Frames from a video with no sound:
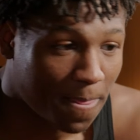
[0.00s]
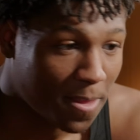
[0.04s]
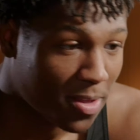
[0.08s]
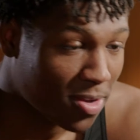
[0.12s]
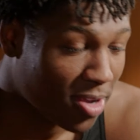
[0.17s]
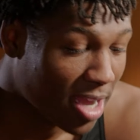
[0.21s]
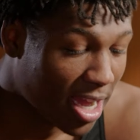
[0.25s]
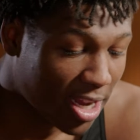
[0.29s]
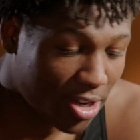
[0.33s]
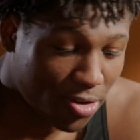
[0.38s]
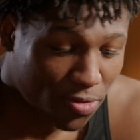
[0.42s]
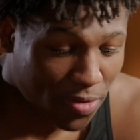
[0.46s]
You
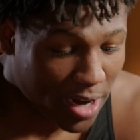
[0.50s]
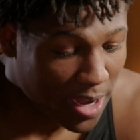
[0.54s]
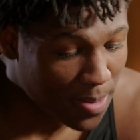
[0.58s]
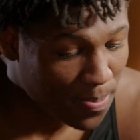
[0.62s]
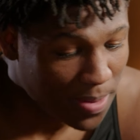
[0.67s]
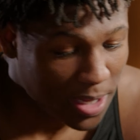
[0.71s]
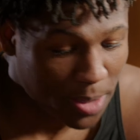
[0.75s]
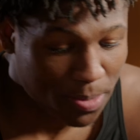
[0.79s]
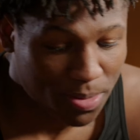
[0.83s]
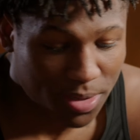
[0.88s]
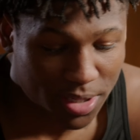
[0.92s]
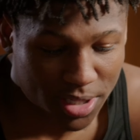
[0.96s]
got the right
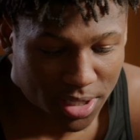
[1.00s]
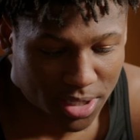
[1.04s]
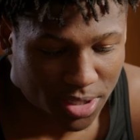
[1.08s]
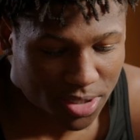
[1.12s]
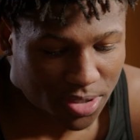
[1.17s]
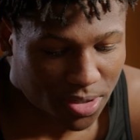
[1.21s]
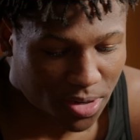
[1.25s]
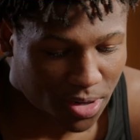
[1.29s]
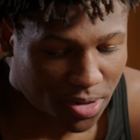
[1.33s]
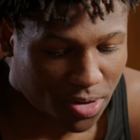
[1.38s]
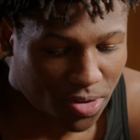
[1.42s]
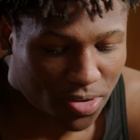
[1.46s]
people in your
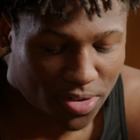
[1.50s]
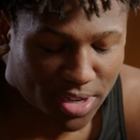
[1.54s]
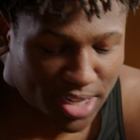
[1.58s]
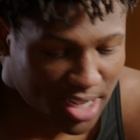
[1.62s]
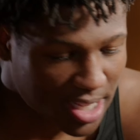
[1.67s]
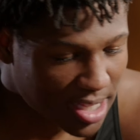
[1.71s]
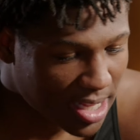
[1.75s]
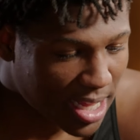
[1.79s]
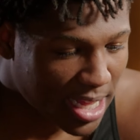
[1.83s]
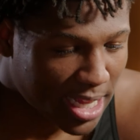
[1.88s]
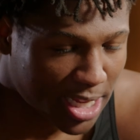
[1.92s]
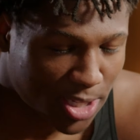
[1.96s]
circle,
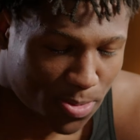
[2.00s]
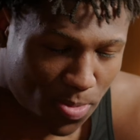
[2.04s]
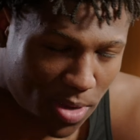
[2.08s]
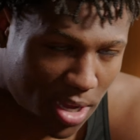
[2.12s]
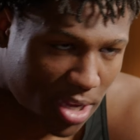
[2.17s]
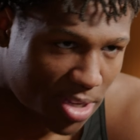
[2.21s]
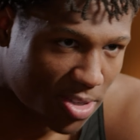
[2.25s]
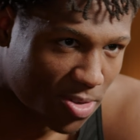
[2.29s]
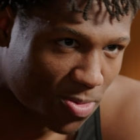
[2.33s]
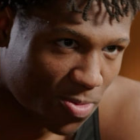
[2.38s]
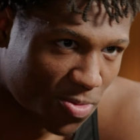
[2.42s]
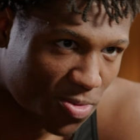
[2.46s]
anything's
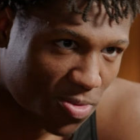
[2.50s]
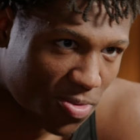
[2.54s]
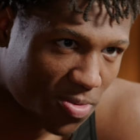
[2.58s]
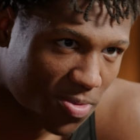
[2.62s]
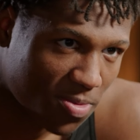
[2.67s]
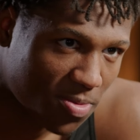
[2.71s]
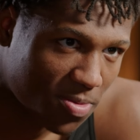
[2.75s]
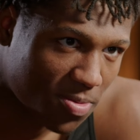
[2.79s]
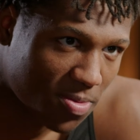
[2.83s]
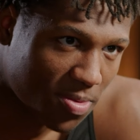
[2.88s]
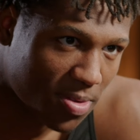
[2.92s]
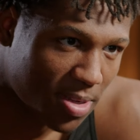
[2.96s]
possible.
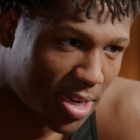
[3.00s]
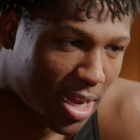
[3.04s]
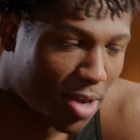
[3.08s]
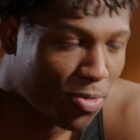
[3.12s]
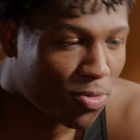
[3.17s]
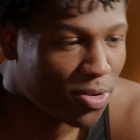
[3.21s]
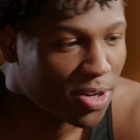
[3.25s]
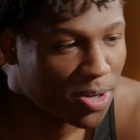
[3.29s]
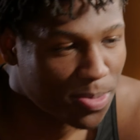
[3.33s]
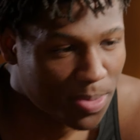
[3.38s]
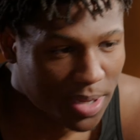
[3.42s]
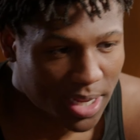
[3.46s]
And I
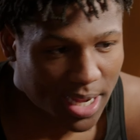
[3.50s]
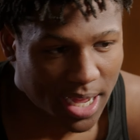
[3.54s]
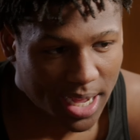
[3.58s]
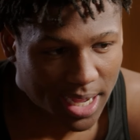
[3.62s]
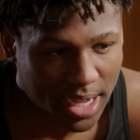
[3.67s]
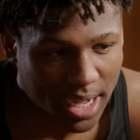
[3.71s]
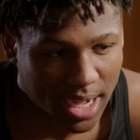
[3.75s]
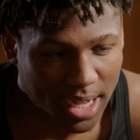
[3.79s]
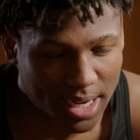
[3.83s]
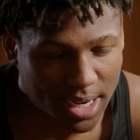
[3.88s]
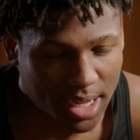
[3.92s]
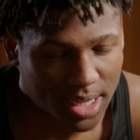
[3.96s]
want to be
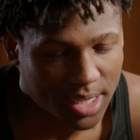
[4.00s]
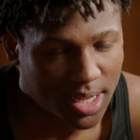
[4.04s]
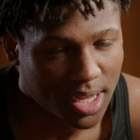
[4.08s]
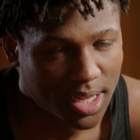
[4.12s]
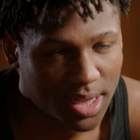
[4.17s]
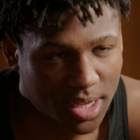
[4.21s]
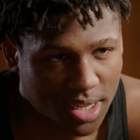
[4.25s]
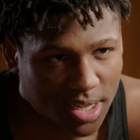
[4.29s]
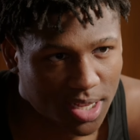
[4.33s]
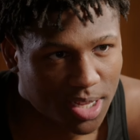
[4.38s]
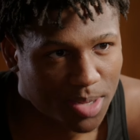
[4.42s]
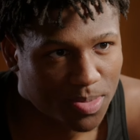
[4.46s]
that guy that they
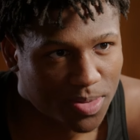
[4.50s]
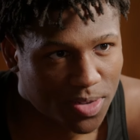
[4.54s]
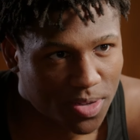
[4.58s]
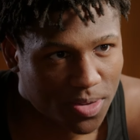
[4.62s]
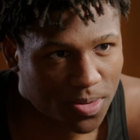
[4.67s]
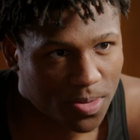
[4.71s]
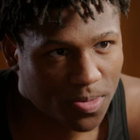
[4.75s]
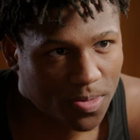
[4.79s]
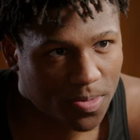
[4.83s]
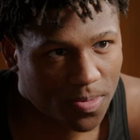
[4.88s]
look up to.